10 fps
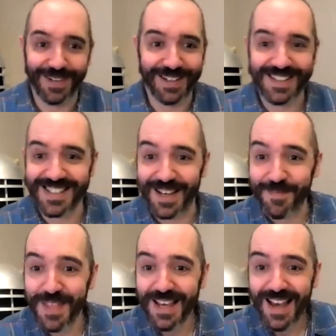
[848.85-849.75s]
Let's see.
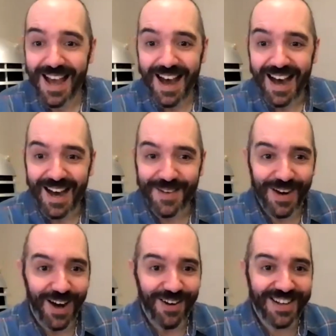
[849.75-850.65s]

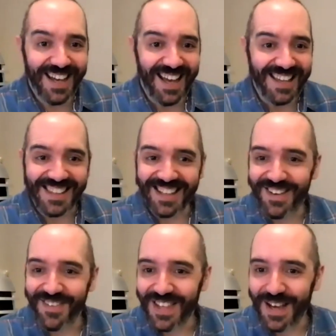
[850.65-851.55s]
Okay, thank
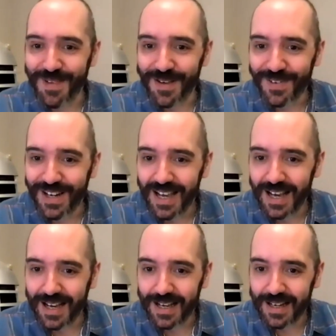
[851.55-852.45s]
you for that memory.
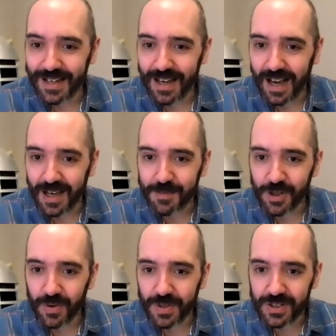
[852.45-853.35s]
I'm
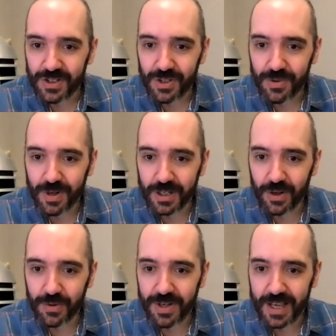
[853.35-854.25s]
going to
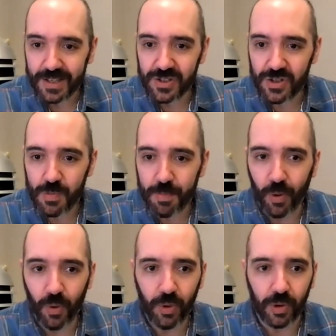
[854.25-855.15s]
go next to
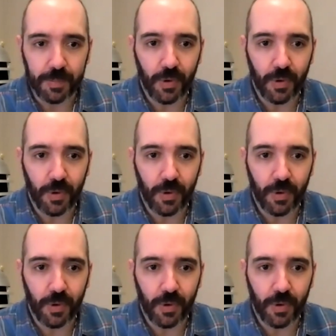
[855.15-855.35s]
Paul.